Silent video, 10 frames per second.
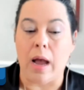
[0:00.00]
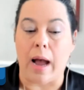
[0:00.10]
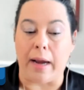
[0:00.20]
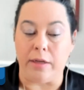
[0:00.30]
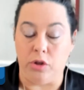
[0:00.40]

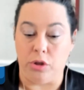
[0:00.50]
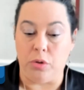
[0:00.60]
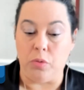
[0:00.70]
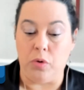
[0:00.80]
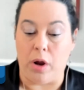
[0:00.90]
I
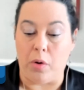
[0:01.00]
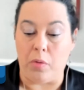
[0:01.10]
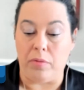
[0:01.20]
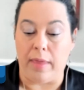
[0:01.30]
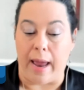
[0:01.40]
do
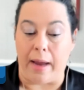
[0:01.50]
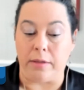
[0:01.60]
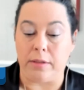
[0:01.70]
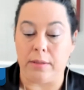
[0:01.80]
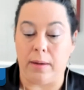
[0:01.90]
know
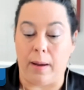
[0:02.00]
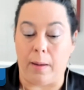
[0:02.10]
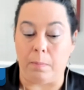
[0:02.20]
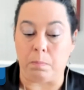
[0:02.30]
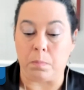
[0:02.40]
that
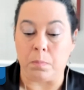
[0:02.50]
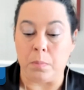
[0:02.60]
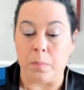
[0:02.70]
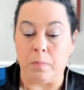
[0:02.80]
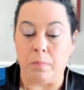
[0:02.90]
um,
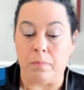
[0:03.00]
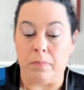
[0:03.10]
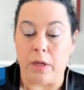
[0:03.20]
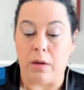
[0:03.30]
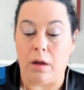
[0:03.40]

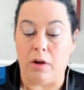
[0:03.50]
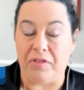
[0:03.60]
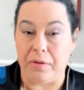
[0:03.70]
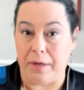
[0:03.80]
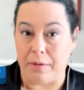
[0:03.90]
a
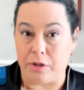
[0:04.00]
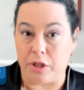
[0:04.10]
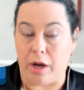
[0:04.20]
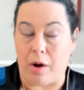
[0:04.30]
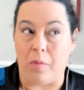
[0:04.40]
few years
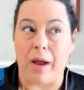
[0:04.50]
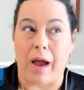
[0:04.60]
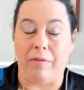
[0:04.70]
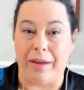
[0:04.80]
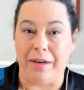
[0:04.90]
ago, I
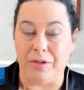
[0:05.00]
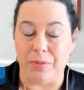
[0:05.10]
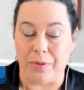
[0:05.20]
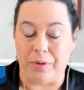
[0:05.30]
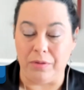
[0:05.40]
ran
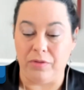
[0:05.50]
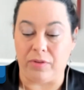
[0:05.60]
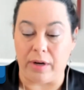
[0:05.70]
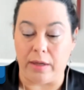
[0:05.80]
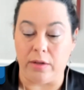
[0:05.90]
into an old
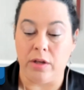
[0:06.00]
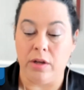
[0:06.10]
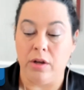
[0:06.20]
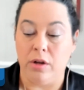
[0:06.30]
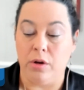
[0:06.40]
friend
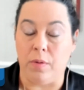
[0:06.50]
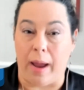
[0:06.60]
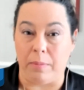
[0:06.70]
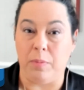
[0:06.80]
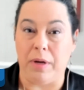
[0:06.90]
who
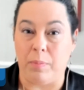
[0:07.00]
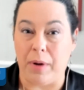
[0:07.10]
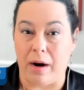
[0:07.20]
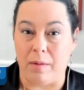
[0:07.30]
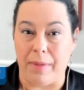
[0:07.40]
happened to be a
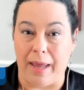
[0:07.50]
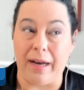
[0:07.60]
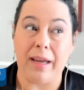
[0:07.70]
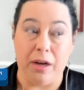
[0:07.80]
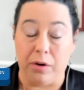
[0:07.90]

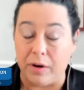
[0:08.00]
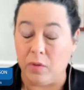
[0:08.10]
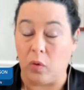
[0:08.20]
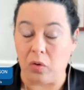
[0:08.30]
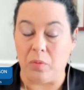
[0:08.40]
paramedic here in
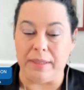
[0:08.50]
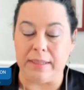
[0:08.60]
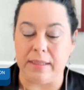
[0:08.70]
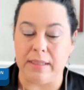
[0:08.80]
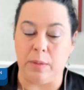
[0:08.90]
rural
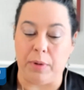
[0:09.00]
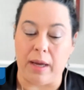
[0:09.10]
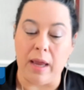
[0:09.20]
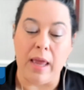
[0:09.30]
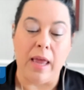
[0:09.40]

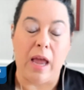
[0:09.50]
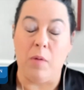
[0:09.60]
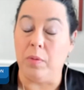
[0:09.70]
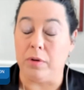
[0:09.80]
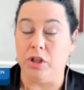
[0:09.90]
Mississippi. And
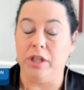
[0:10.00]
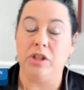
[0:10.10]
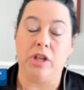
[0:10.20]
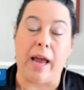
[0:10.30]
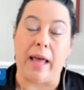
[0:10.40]
we were chit
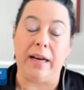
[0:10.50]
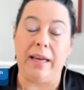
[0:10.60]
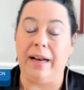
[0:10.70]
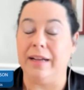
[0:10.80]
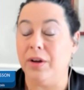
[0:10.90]
chatting,
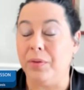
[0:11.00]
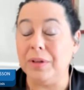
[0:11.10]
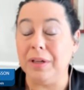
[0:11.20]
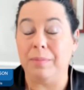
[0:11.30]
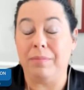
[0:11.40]
and I
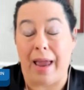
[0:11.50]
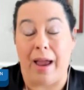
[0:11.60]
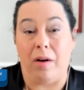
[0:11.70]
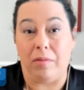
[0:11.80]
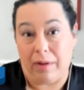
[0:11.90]
told him
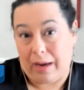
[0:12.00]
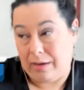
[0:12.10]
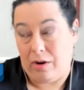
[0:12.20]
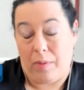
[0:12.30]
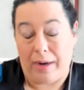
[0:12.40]
how, you
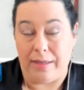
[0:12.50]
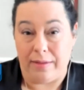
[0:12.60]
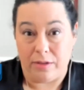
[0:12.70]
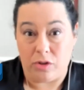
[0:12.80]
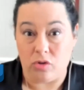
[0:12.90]
know, I did
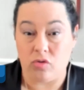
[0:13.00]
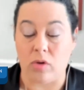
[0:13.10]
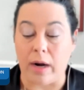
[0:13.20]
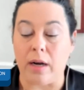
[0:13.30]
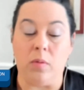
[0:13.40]
this
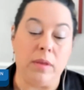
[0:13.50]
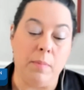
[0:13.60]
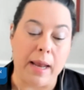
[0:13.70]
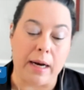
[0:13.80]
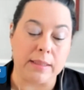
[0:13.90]
training with
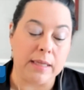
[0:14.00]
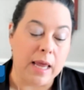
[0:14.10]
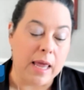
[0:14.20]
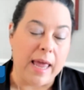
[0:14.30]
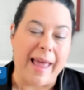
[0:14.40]
medics.
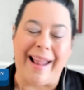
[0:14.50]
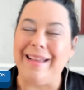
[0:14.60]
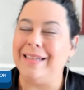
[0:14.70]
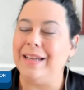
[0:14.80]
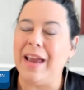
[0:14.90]
And he
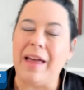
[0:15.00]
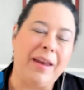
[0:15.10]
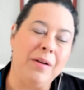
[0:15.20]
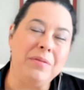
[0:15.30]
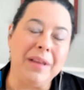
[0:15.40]
said, Yeah, they
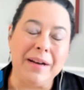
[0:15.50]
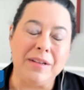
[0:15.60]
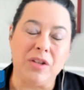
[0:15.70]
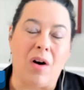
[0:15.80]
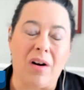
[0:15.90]
don't let
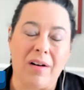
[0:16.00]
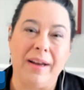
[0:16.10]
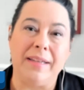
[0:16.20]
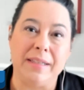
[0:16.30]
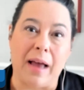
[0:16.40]
us
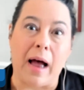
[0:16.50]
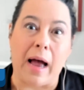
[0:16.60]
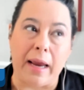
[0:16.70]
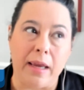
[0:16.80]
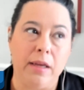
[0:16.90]

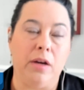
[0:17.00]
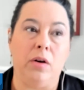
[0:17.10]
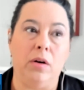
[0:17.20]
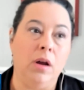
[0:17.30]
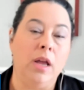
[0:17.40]
RSI
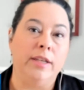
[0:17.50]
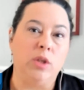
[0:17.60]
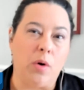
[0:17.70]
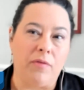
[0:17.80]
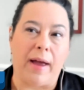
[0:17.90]
here.
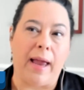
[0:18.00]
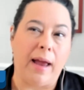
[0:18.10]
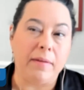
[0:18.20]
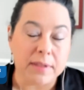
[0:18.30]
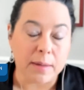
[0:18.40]
So if I
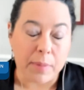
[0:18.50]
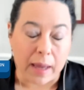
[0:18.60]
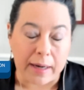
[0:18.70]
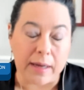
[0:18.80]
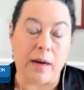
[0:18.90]
have
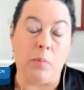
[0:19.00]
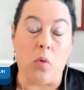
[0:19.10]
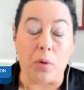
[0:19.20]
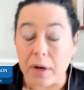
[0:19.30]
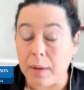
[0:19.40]
somebody and I'm
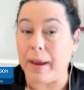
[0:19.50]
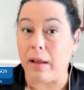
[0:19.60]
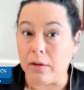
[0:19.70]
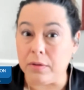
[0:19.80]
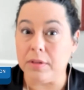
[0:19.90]
worried
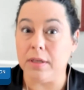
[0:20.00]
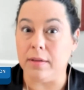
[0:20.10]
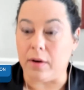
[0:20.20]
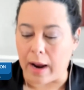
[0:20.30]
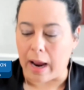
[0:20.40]
about losing
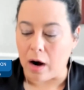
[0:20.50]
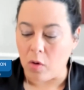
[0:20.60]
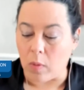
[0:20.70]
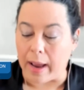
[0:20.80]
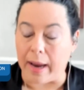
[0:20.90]
their
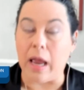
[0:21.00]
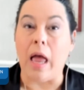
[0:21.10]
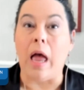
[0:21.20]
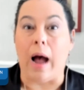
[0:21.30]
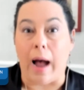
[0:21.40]
airway,
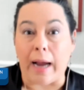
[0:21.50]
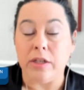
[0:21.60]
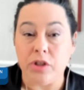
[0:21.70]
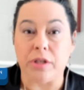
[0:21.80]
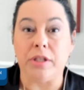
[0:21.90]
I
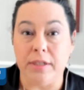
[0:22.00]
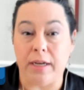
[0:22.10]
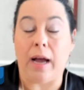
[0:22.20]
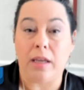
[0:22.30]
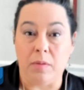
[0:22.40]
just
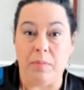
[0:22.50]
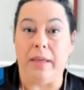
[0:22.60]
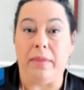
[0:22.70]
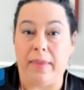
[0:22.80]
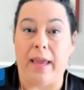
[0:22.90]

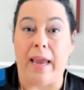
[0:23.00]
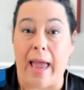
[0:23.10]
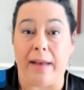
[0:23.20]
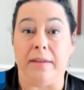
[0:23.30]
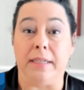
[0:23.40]
document they
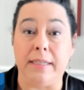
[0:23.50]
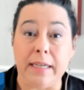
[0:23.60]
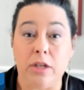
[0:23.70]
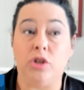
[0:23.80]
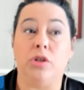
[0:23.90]
had a
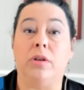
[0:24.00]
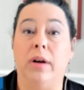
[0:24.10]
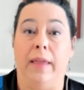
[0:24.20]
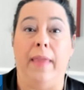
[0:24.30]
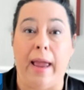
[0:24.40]
seizure,
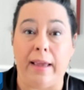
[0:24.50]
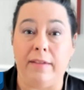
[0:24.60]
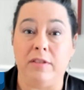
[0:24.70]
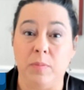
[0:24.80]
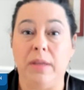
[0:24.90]
and that
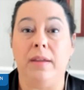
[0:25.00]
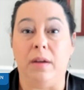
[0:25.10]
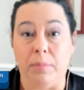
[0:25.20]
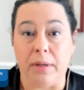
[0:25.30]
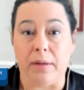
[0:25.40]
gives me the
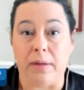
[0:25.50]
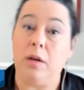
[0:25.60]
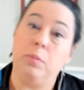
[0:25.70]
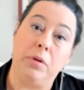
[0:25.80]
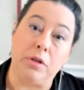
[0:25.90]
ability
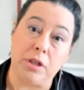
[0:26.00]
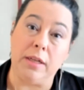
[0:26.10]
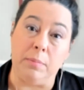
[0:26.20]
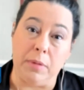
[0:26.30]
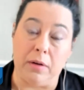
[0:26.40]
to push
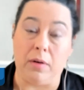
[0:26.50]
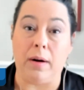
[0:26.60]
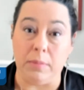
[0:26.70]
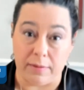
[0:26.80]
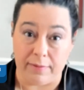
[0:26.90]
10
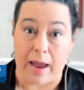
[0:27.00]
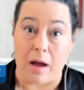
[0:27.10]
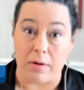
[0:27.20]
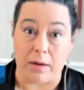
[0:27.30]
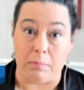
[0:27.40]
milligrams of
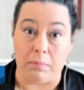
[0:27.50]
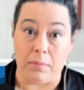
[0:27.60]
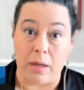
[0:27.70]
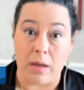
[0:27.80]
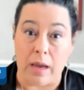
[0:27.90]
Valium,
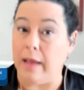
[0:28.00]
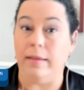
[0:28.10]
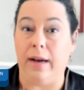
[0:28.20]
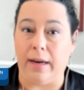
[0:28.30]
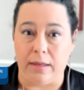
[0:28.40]
and
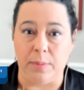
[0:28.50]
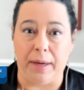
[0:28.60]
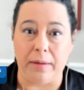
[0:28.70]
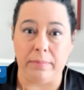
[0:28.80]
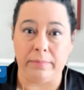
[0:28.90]
then I intubate.